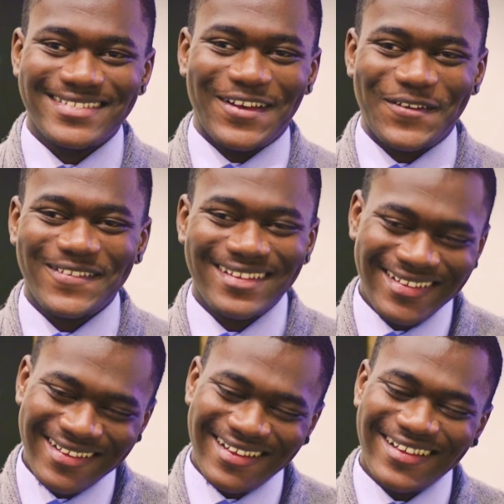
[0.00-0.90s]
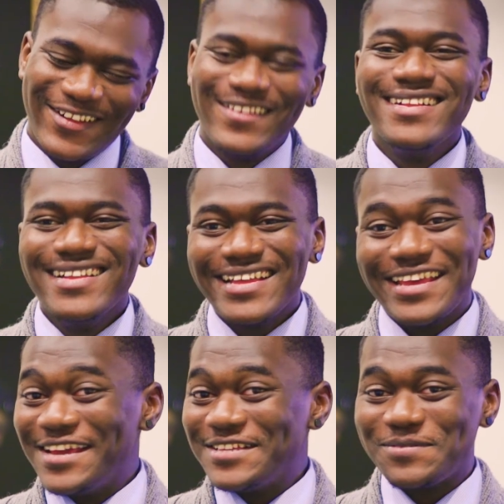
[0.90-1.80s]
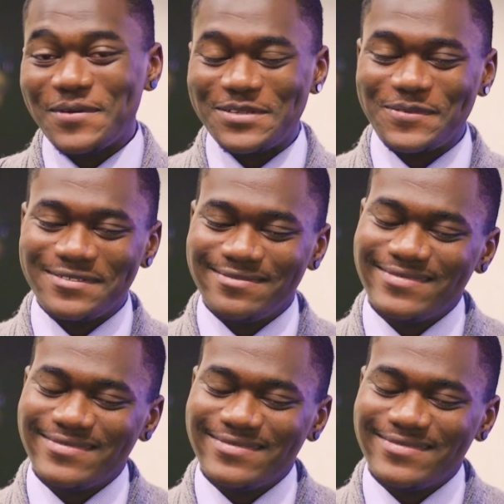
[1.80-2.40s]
so yeah, it's amazing.